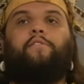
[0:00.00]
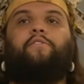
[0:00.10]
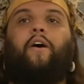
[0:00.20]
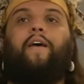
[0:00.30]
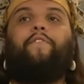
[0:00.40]

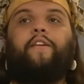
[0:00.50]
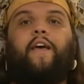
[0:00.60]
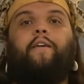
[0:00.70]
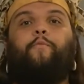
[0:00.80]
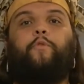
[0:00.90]
So every
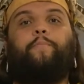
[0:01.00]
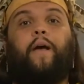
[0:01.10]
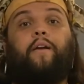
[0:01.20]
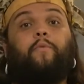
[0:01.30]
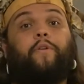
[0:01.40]
day,
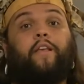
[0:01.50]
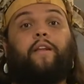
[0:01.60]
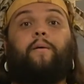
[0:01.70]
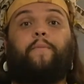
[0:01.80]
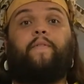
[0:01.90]
woodpecker would get
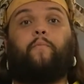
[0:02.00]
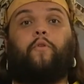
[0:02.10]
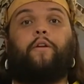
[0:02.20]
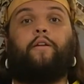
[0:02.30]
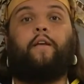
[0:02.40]
up in the
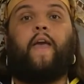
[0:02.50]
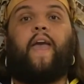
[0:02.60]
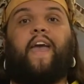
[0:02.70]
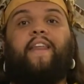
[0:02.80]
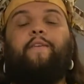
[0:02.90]
morning
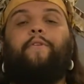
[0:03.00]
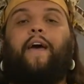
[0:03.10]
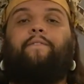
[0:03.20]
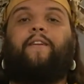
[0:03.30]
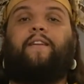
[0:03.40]
and he would
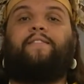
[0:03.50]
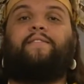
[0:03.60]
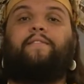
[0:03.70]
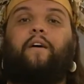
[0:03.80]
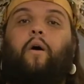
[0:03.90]
have to
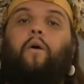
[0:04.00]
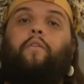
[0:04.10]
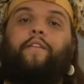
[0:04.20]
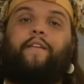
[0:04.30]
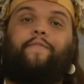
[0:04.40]
listen to
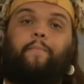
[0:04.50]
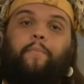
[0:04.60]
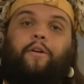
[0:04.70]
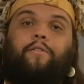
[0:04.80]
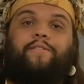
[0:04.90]
all the different
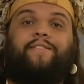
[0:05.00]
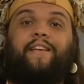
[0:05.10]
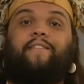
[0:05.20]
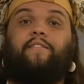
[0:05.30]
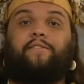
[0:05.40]
birds
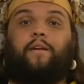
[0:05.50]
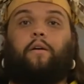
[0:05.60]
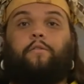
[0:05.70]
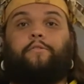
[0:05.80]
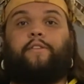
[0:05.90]
sing their
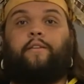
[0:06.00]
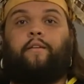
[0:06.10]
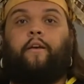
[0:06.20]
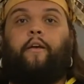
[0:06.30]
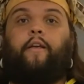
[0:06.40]
songs.
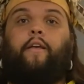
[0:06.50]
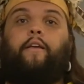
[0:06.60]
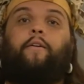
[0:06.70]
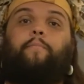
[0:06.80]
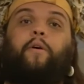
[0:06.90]

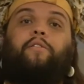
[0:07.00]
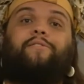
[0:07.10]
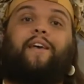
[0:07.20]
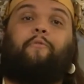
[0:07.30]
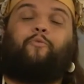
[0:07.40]
He heard
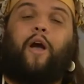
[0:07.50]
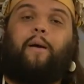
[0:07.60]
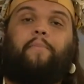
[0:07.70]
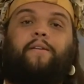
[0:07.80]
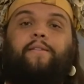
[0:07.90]
birds like
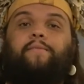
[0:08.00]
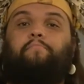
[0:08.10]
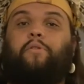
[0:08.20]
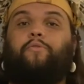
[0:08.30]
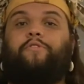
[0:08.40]
robin,
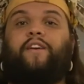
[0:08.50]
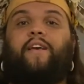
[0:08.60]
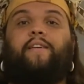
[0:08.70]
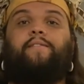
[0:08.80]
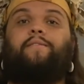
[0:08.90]
blue
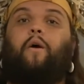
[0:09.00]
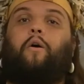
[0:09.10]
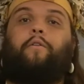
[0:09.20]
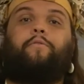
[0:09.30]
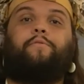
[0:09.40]
jays,
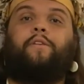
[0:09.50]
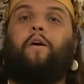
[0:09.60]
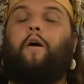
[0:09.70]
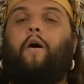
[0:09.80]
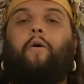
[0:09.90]
cardinals,
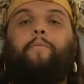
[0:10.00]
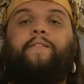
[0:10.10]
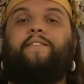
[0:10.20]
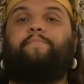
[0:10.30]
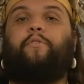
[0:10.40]
all with
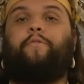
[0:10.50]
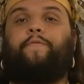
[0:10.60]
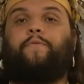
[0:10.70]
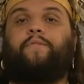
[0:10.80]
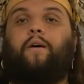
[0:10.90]
these
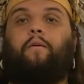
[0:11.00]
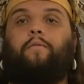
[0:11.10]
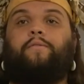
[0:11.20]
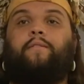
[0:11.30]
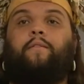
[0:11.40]
beautiful
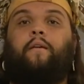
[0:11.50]
songs.